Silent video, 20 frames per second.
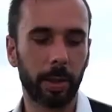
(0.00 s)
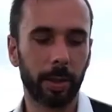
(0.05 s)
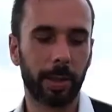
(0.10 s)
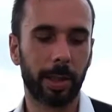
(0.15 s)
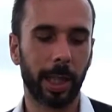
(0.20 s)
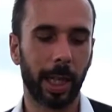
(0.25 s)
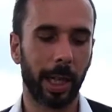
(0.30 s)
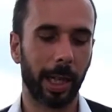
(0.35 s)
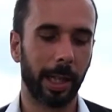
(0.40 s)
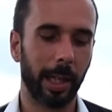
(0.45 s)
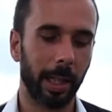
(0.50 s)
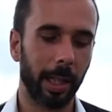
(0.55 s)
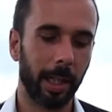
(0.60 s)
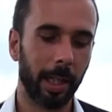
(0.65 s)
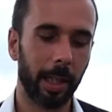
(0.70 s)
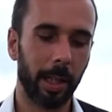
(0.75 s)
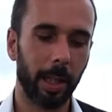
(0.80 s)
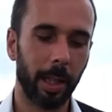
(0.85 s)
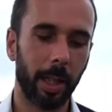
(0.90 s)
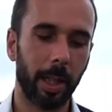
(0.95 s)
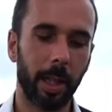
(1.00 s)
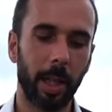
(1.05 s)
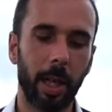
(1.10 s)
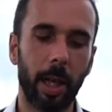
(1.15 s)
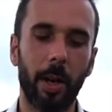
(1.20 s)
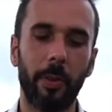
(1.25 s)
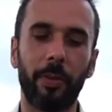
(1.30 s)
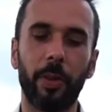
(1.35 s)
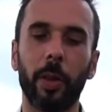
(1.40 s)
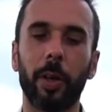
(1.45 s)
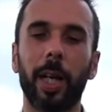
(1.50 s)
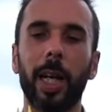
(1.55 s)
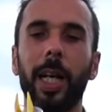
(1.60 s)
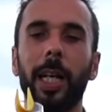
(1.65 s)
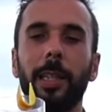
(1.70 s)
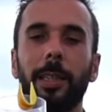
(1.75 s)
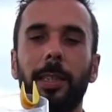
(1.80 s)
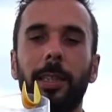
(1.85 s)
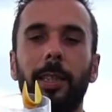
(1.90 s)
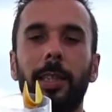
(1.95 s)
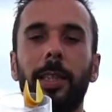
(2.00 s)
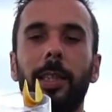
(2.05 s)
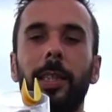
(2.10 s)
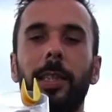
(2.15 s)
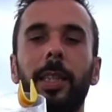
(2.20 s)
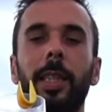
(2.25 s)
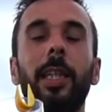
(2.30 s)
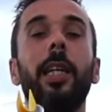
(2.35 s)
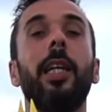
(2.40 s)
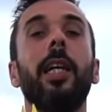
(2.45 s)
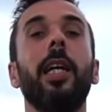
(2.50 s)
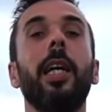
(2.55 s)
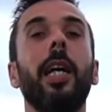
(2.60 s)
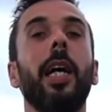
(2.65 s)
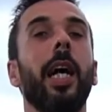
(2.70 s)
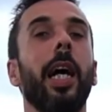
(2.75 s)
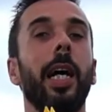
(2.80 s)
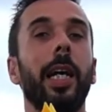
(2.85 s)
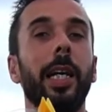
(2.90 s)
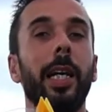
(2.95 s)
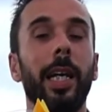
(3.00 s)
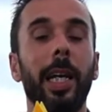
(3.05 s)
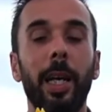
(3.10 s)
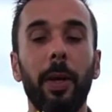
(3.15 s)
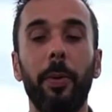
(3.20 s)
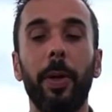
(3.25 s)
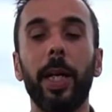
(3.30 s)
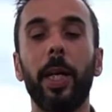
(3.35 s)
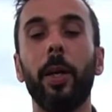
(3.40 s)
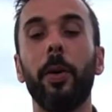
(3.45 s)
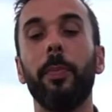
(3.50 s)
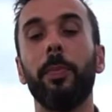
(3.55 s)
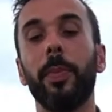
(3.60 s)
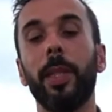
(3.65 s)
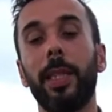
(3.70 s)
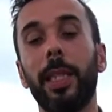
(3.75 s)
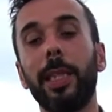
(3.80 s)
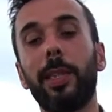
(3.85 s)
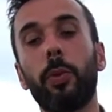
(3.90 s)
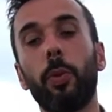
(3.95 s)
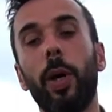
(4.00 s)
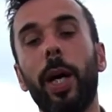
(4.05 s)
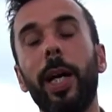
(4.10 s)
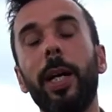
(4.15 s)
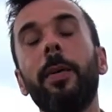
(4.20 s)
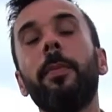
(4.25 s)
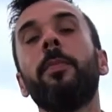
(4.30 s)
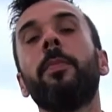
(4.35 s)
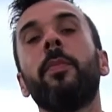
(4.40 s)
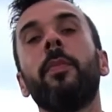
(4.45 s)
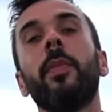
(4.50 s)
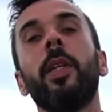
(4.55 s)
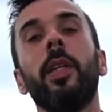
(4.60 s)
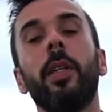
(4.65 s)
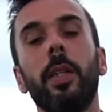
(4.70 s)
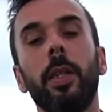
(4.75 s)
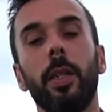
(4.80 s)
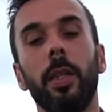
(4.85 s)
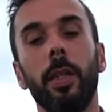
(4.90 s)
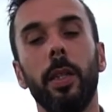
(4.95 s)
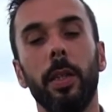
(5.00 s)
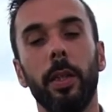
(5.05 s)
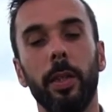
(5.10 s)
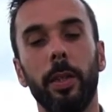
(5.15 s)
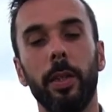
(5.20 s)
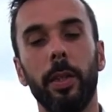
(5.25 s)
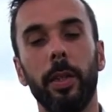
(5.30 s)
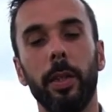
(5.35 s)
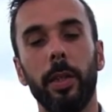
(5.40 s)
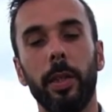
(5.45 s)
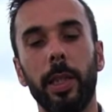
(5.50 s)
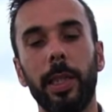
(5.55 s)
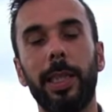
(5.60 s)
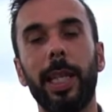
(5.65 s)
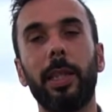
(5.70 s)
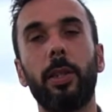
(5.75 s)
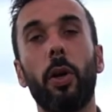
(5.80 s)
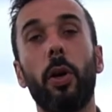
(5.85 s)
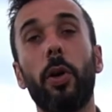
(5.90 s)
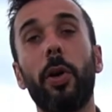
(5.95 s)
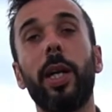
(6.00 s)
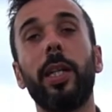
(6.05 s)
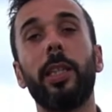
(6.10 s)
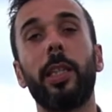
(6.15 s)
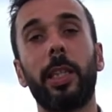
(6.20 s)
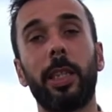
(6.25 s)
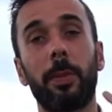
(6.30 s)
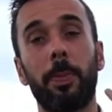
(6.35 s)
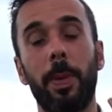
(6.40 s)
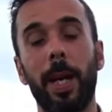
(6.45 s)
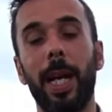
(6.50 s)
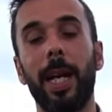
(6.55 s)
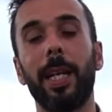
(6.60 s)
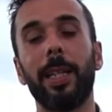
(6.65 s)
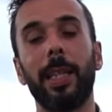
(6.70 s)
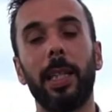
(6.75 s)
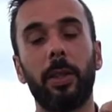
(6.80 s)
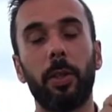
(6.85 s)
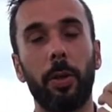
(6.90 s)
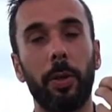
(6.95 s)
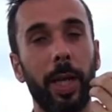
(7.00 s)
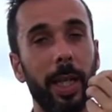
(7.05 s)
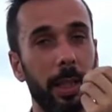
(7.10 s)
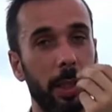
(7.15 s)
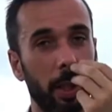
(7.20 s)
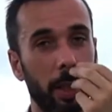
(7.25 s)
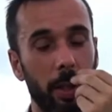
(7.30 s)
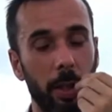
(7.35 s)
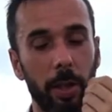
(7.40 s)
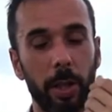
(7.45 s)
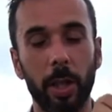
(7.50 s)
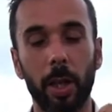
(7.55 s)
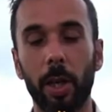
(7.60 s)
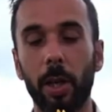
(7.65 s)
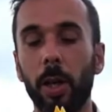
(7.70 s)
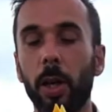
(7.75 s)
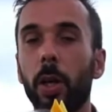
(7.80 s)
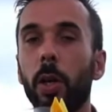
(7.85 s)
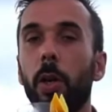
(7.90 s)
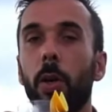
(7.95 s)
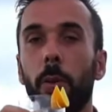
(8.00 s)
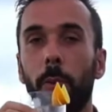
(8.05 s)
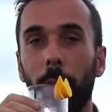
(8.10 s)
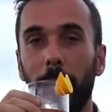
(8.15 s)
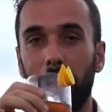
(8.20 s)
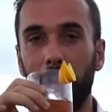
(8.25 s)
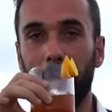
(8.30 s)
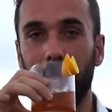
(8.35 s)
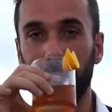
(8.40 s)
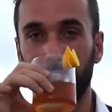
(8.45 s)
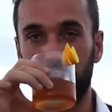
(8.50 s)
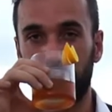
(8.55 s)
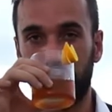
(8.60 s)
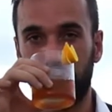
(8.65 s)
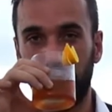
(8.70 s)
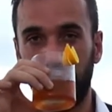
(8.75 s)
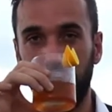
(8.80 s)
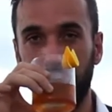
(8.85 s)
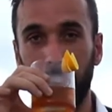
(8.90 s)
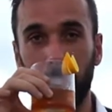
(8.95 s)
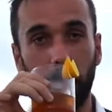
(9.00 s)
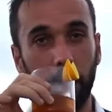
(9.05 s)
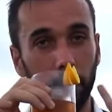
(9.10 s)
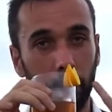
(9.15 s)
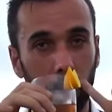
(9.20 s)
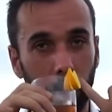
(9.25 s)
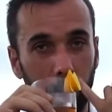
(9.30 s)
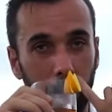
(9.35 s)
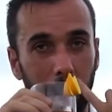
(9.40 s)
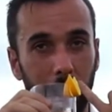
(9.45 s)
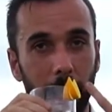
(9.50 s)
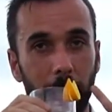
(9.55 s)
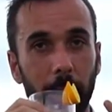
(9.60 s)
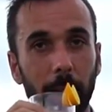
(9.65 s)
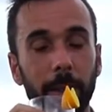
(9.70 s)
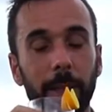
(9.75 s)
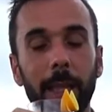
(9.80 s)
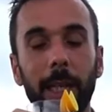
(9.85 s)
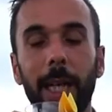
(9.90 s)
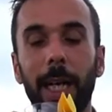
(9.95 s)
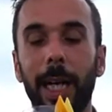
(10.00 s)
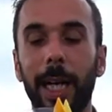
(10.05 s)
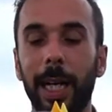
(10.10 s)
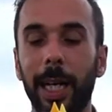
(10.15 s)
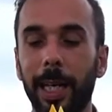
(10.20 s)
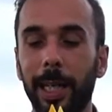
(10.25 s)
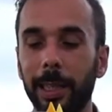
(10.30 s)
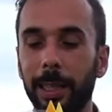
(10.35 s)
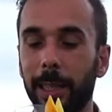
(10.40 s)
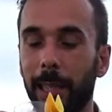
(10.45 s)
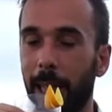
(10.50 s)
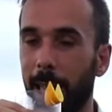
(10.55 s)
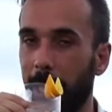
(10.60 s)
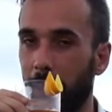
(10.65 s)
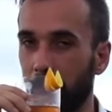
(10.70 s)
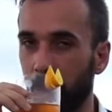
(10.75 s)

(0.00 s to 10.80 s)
side of your glass. And here we go. This way, that orange smell, that orange oil will stay close to my nose as I'm